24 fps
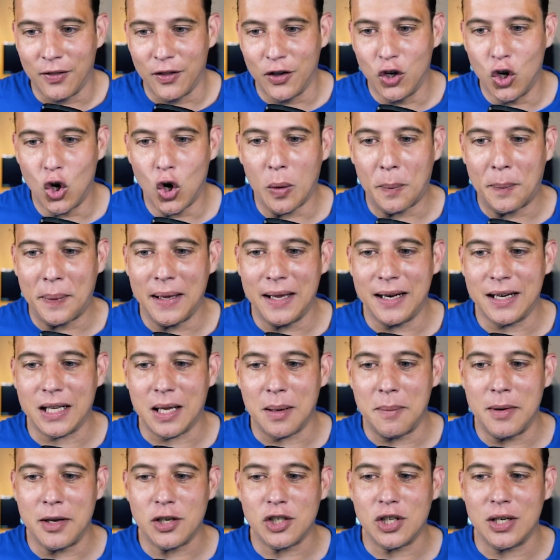The European
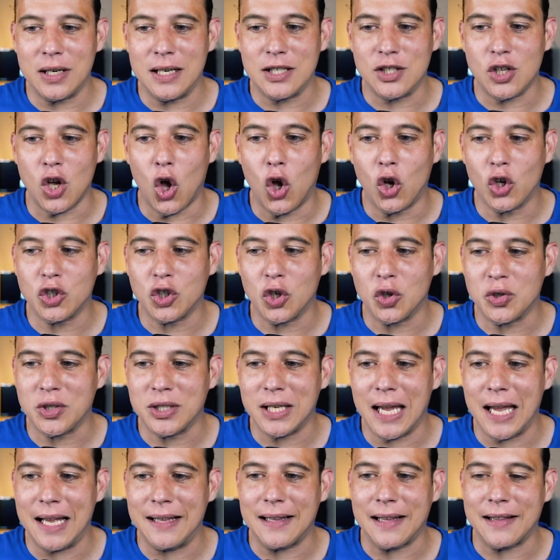Commission is also
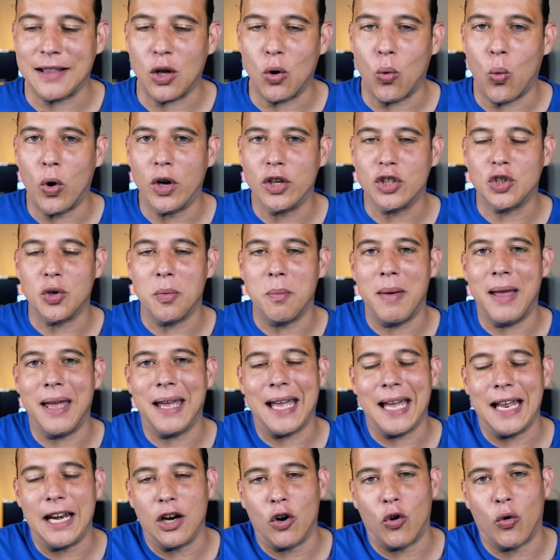saying that they want to
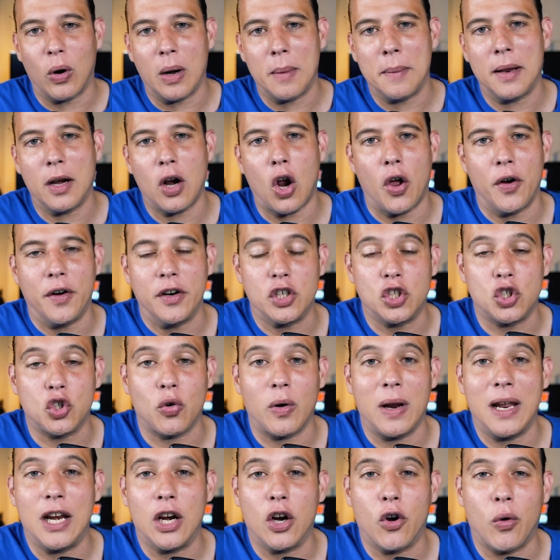make an agreement on a
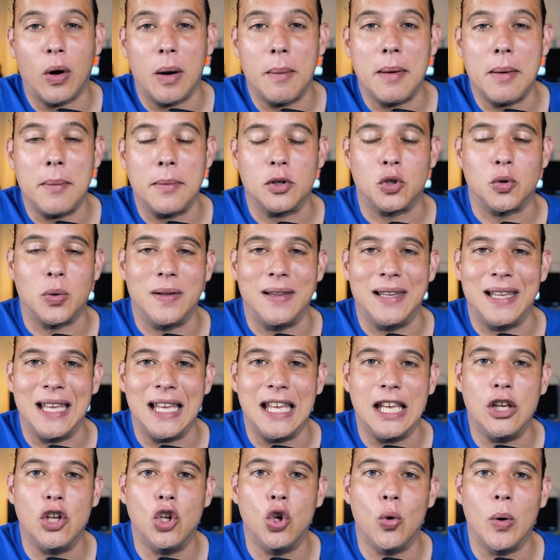trade agreement between the
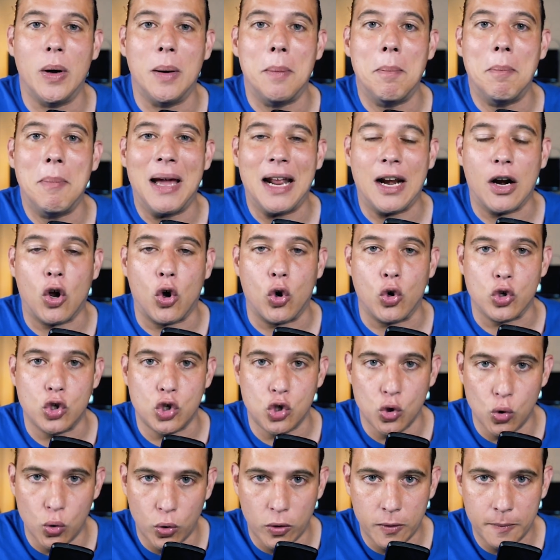EU and
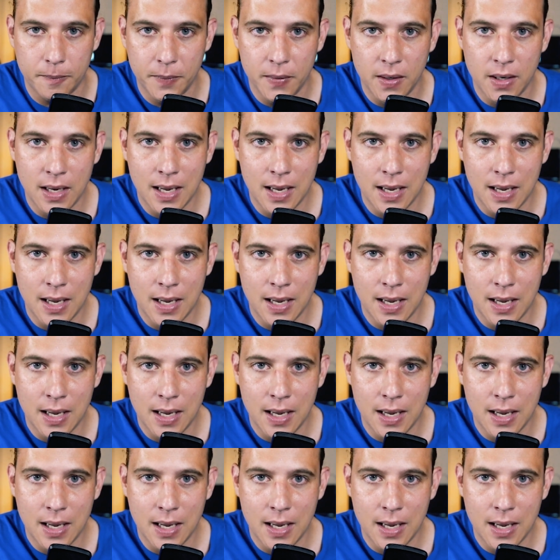Mercosur.